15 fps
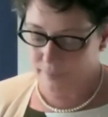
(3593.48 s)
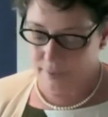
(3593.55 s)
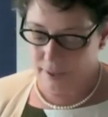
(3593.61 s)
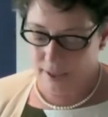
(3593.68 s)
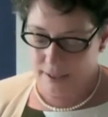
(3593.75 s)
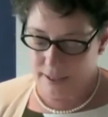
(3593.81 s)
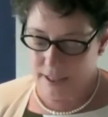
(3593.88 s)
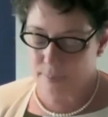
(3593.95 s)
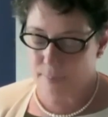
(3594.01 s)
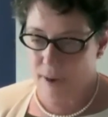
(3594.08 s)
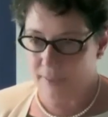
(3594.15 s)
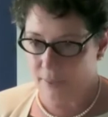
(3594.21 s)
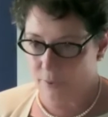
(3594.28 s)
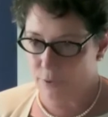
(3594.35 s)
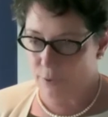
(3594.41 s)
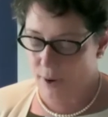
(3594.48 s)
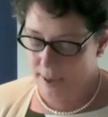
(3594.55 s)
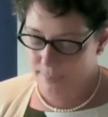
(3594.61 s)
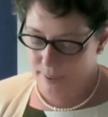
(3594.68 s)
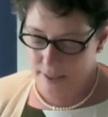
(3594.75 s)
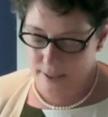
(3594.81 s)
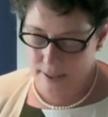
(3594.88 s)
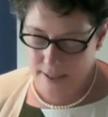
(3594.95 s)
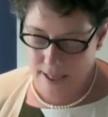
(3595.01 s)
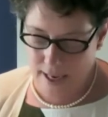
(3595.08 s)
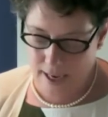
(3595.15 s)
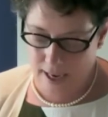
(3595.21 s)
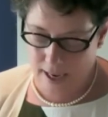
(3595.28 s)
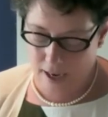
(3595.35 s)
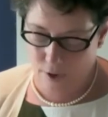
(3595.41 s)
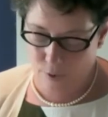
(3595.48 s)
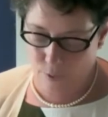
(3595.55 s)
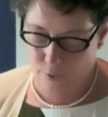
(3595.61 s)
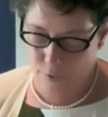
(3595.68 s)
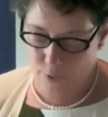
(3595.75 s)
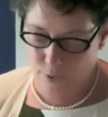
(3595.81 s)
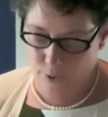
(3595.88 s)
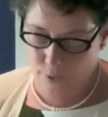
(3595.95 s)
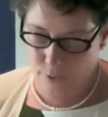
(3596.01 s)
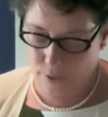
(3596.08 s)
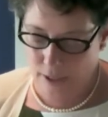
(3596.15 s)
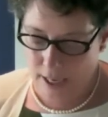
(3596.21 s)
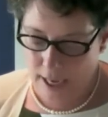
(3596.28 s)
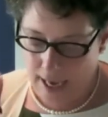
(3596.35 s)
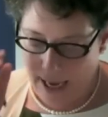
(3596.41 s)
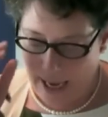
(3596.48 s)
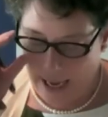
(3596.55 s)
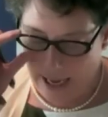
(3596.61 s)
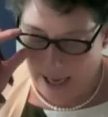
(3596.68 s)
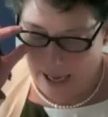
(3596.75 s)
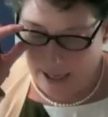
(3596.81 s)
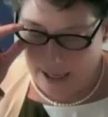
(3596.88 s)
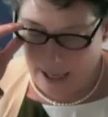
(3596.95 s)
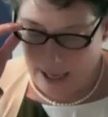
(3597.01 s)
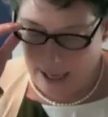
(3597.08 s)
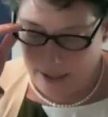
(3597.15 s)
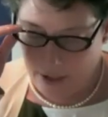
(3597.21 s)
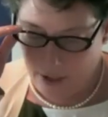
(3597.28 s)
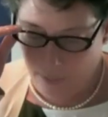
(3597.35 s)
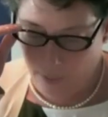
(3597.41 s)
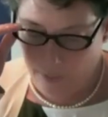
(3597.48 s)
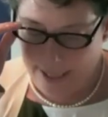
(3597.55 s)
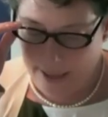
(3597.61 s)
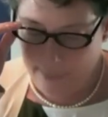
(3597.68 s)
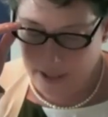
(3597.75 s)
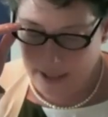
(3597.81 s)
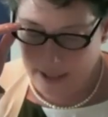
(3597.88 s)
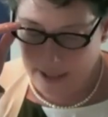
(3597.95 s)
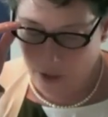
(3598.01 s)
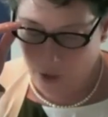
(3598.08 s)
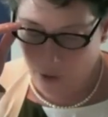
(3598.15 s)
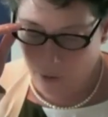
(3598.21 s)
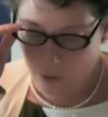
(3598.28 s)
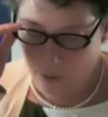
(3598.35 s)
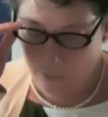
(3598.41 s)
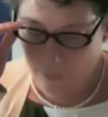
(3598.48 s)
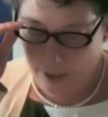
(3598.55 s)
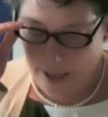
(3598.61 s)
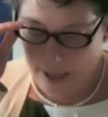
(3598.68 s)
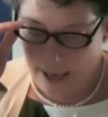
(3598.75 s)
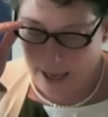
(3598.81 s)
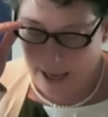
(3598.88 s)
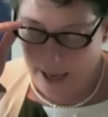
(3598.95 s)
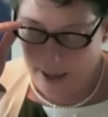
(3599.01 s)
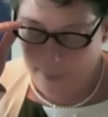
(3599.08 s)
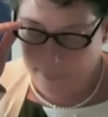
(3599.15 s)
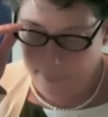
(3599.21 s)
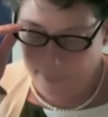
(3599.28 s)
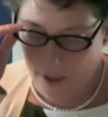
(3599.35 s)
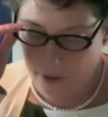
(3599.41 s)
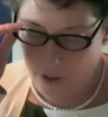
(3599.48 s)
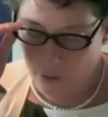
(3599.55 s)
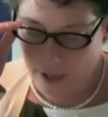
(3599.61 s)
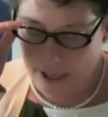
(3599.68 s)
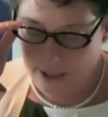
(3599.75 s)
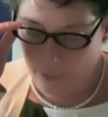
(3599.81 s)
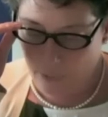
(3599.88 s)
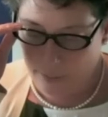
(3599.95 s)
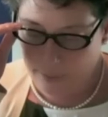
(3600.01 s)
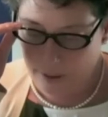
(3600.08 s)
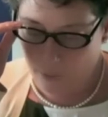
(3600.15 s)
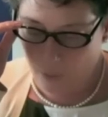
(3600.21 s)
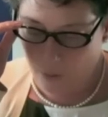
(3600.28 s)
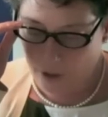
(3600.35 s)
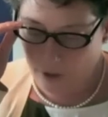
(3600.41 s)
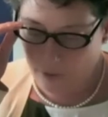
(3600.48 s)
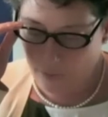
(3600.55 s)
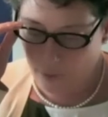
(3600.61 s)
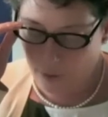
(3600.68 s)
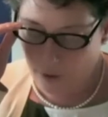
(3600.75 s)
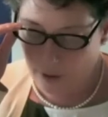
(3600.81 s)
despite the framers' refusal to preempt the issue, white Australian women were conferred